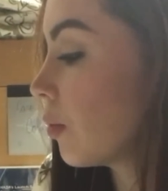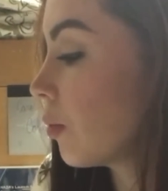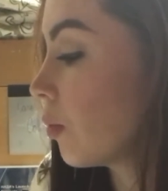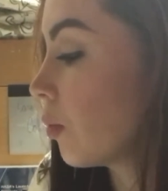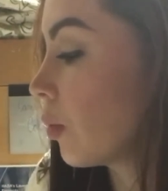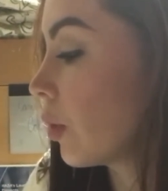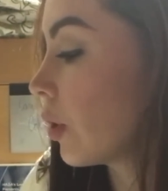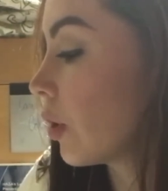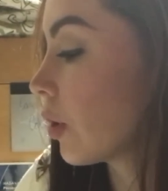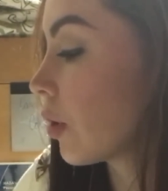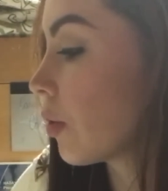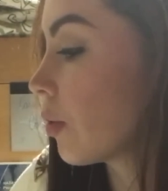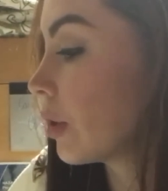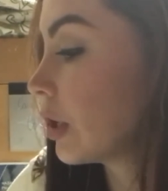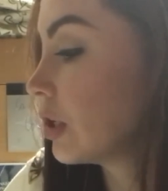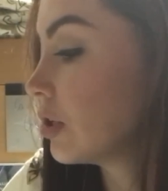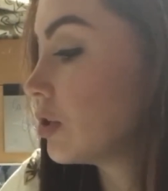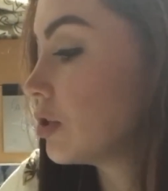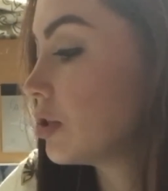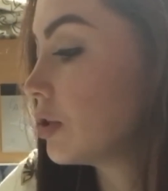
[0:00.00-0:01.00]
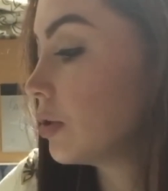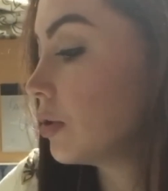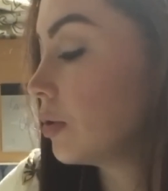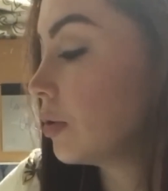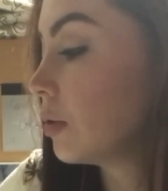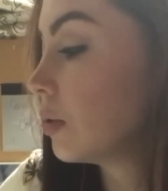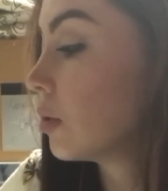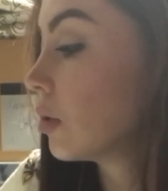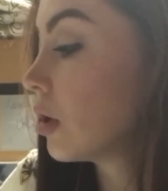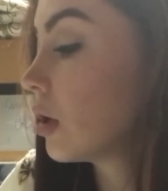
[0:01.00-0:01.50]
we're going
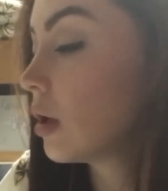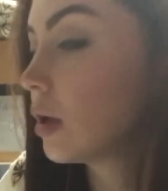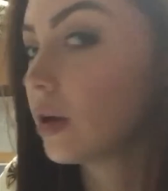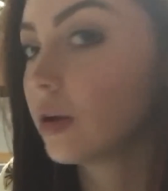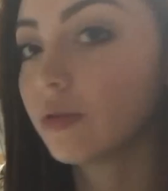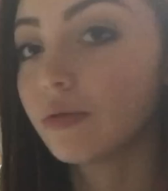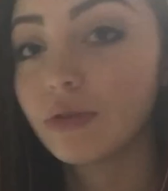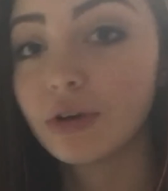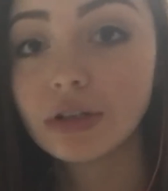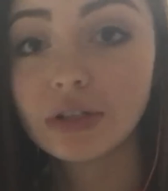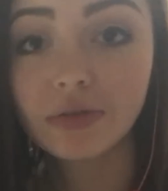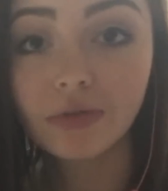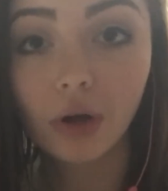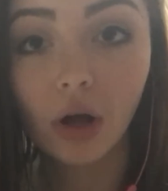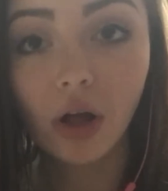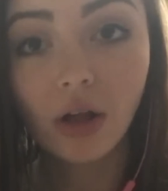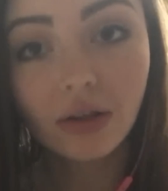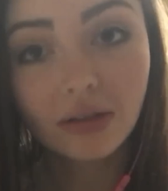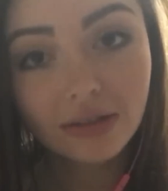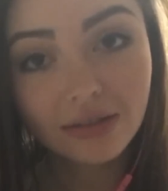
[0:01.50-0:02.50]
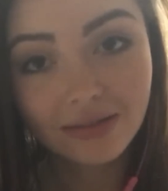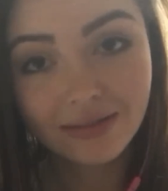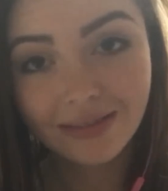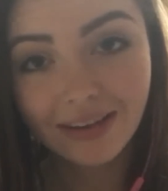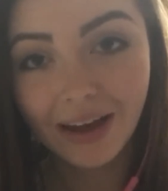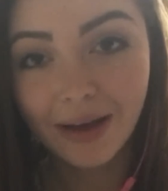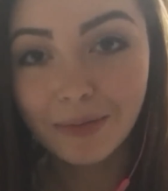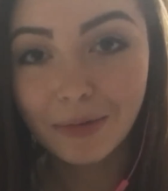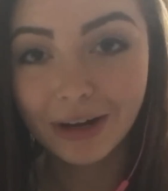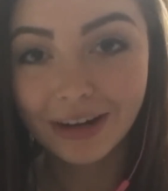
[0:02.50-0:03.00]
to, first of all,
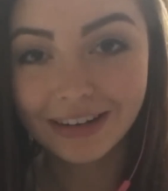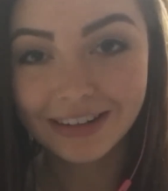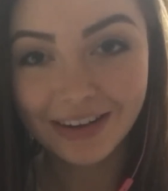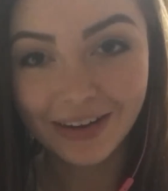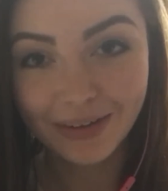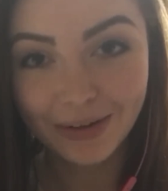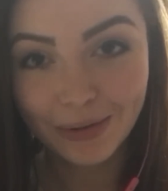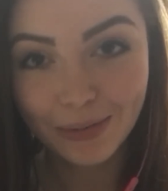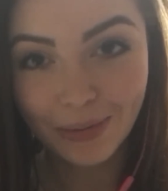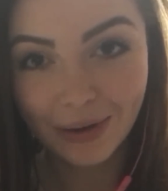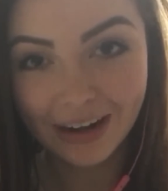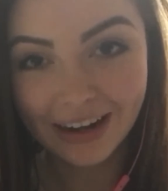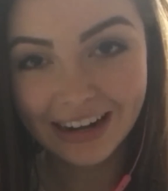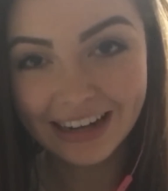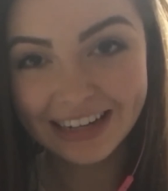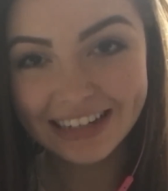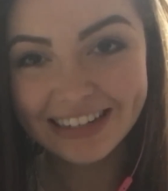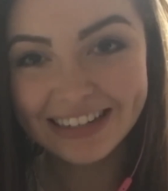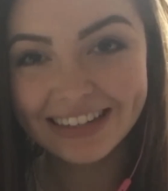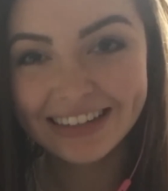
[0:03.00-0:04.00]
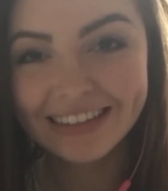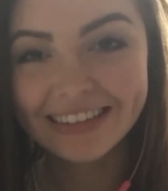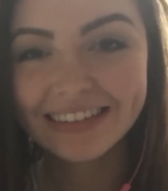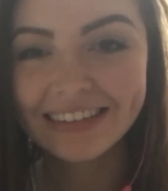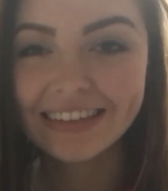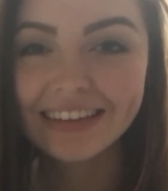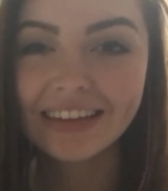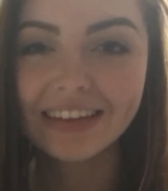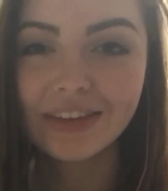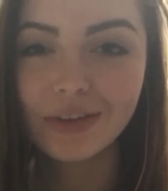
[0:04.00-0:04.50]
I'm going to tell you what it is.
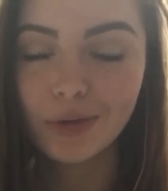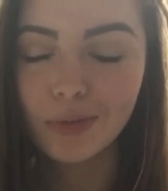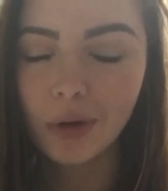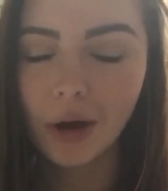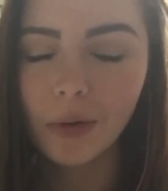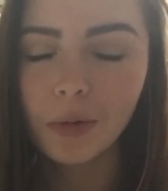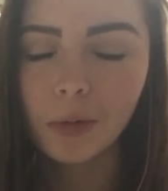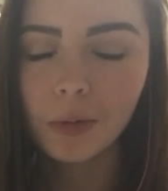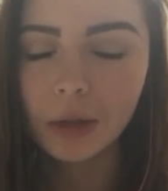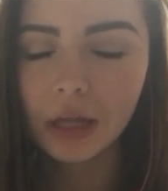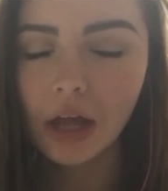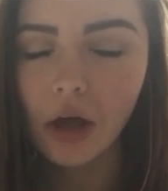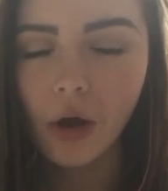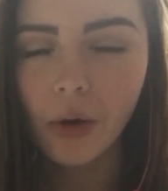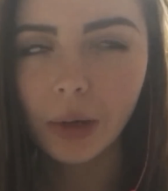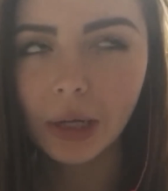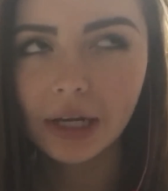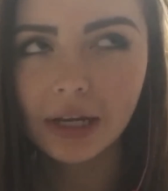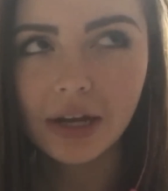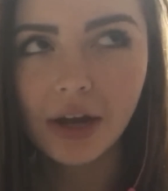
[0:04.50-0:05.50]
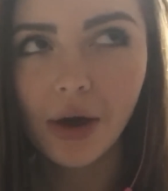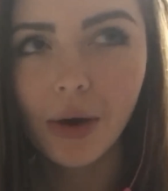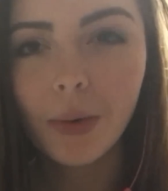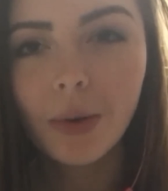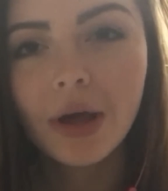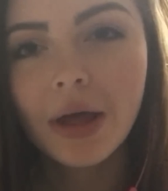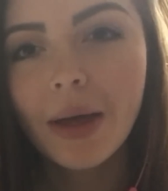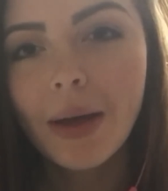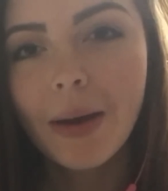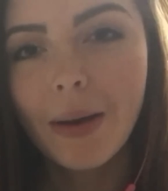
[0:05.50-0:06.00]
You probably already know,
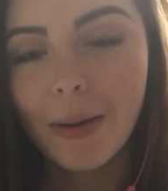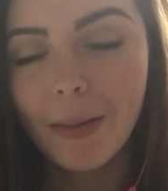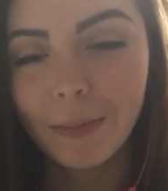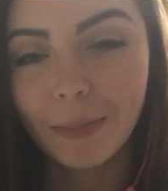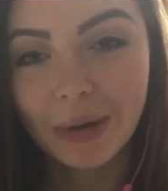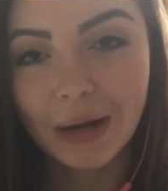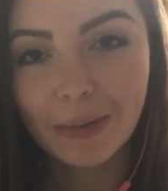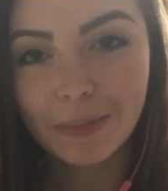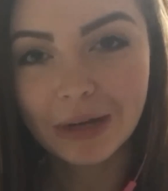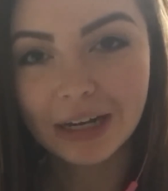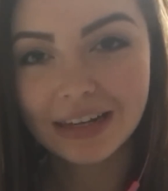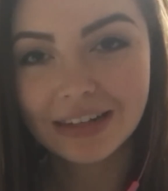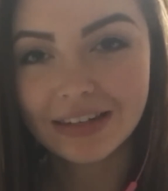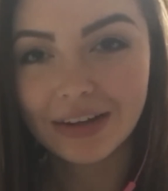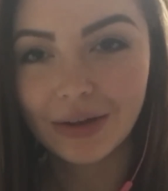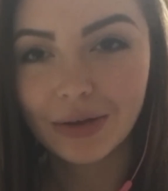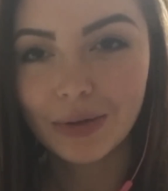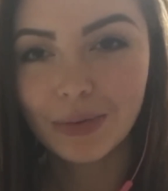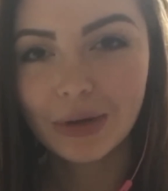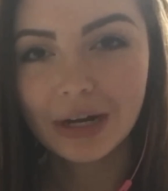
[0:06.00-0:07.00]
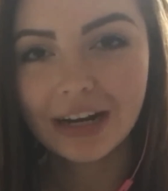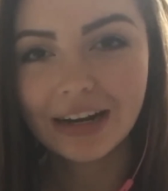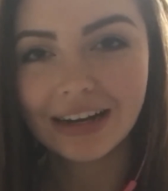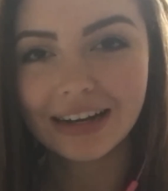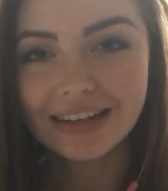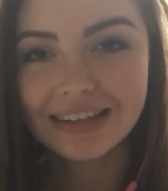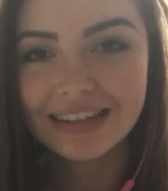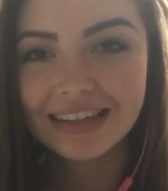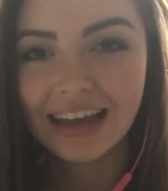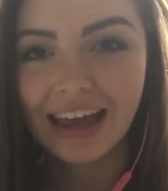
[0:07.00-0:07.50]
but I'm going to tell you what it
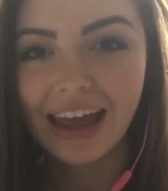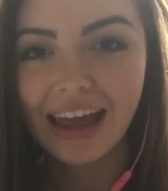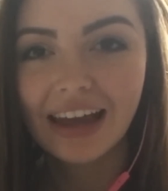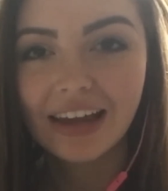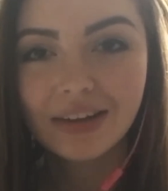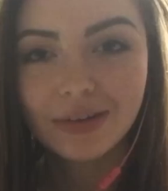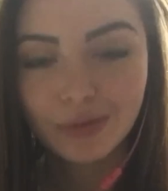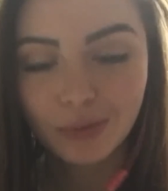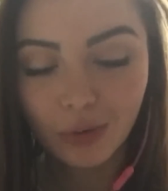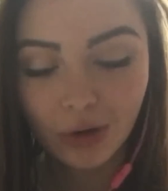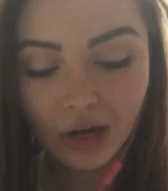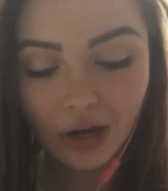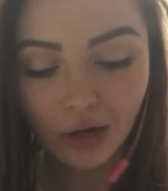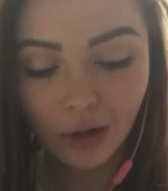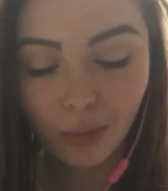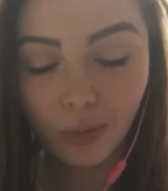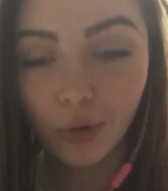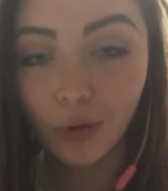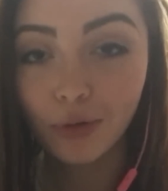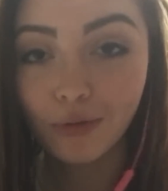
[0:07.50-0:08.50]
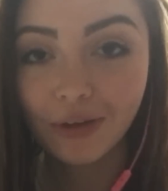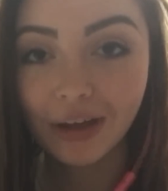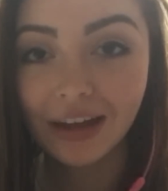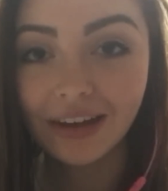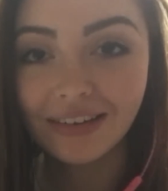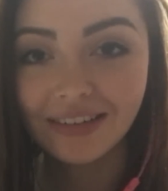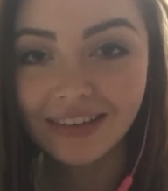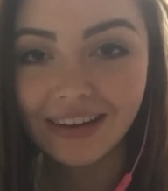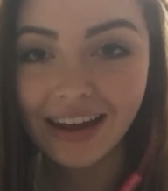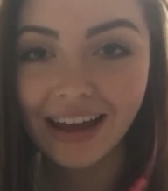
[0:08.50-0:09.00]
is, and we're going to prove it
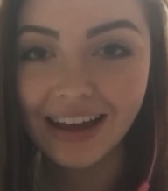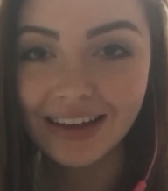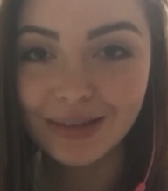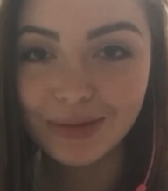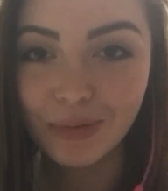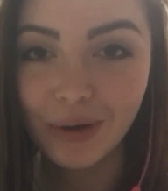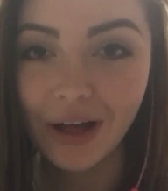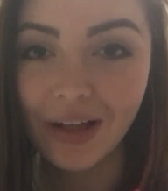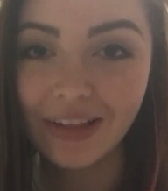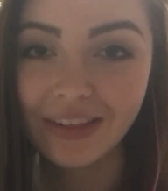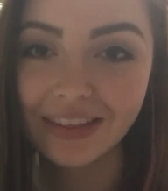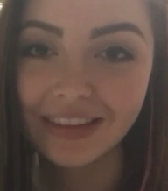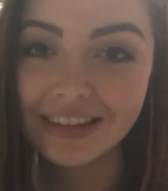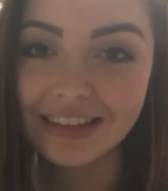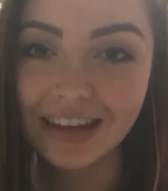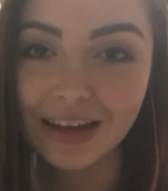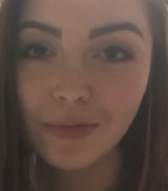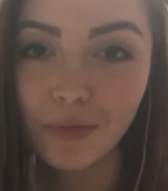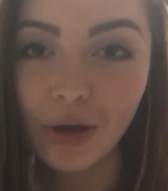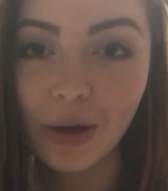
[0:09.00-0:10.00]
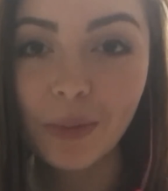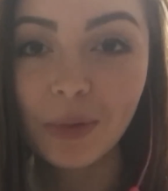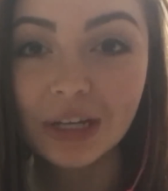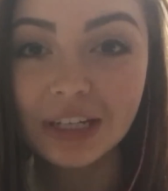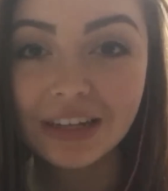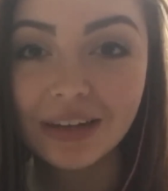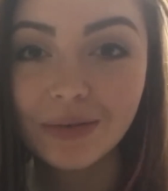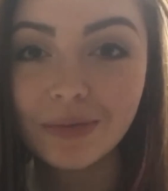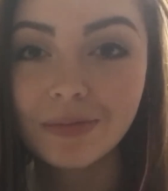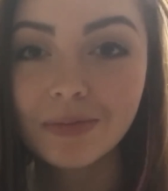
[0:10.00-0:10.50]
as well, the same way we
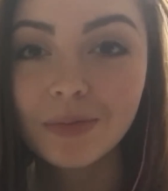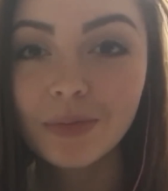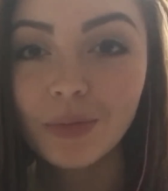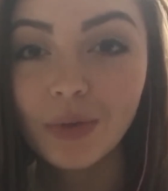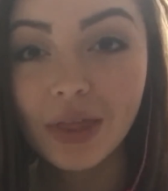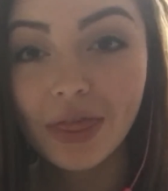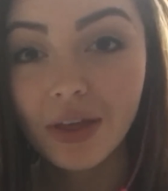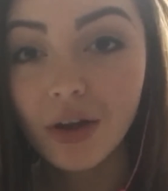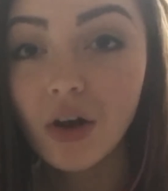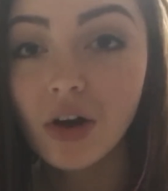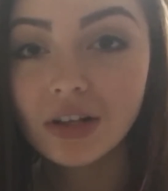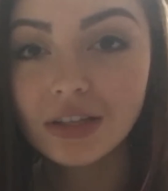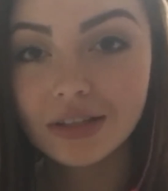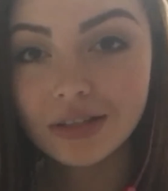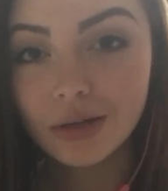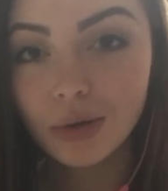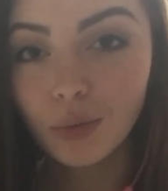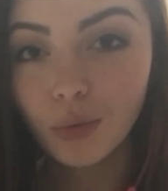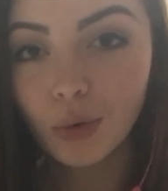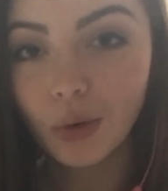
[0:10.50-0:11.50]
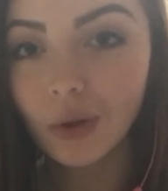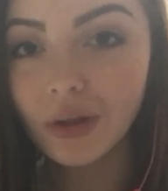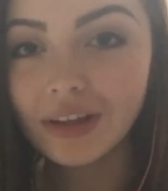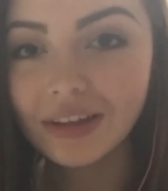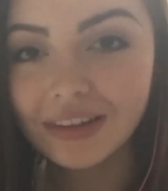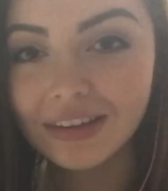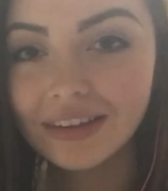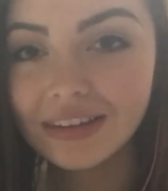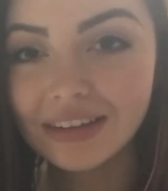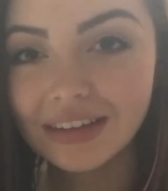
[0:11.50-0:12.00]
did with the constant rule.
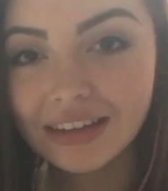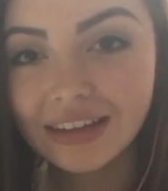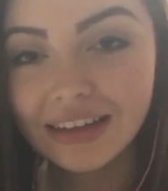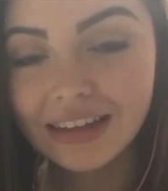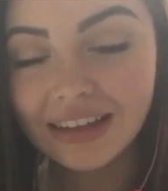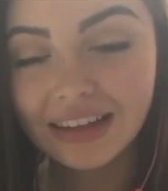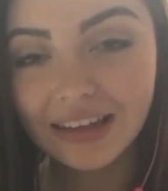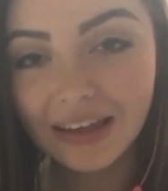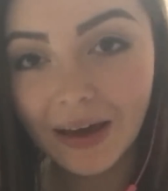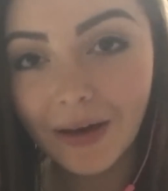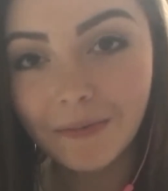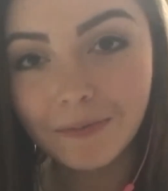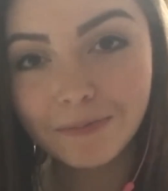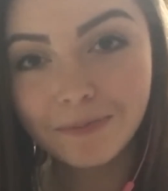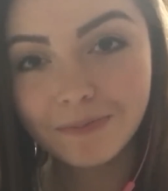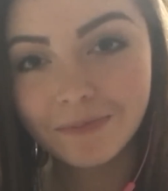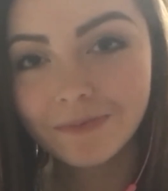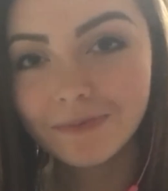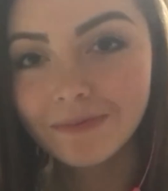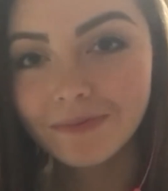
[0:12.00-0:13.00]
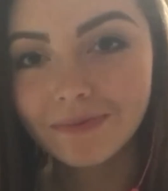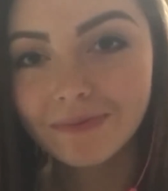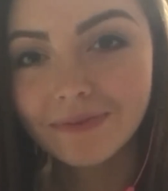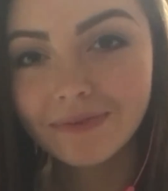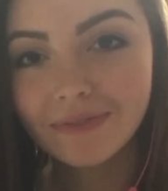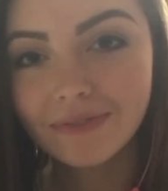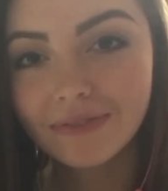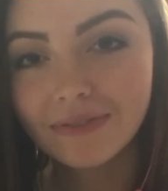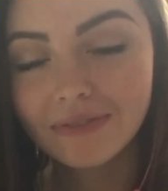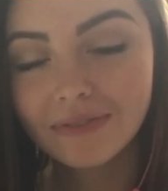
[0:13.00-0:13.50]
Yeah.
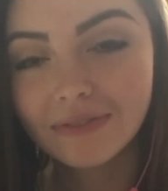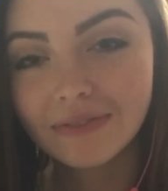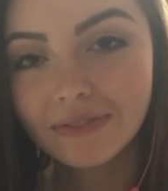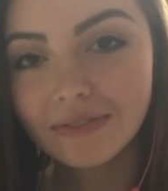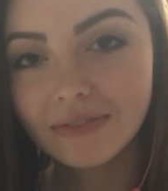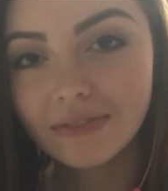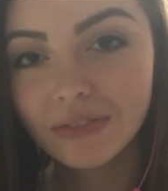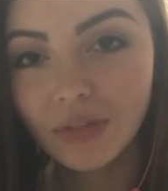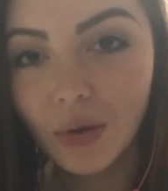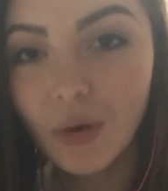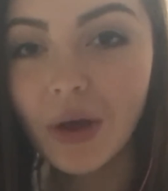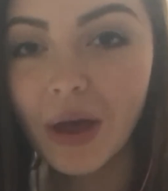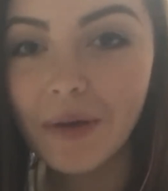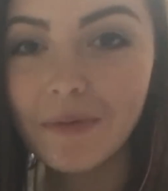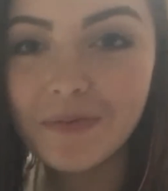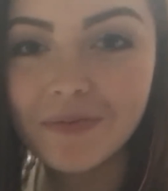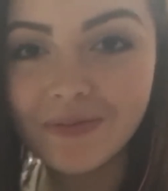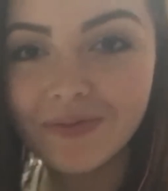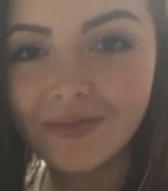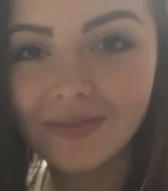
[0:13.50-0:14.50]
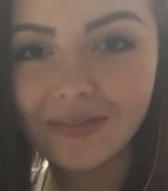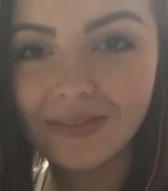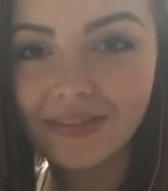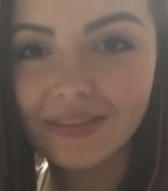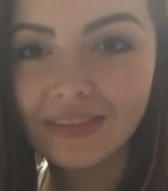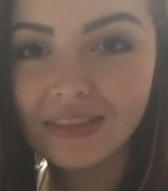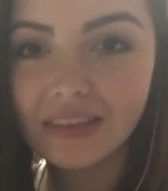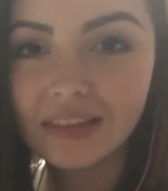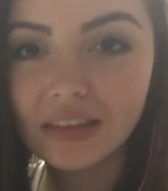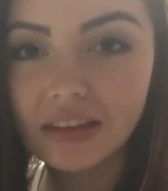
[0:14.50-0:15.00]
Okay.
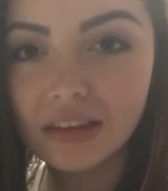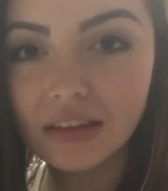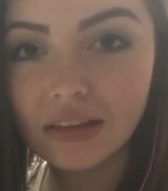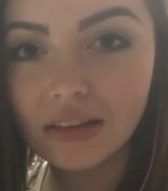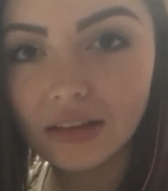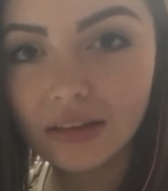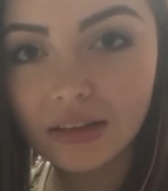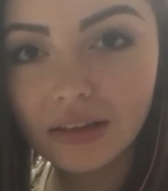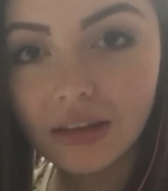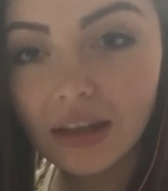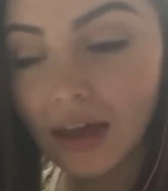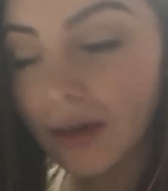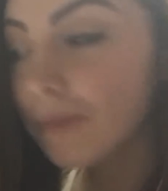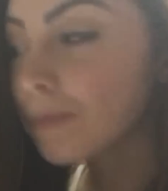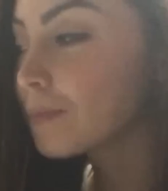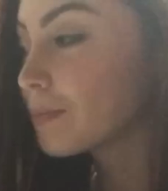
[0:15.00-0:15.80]
Yeah.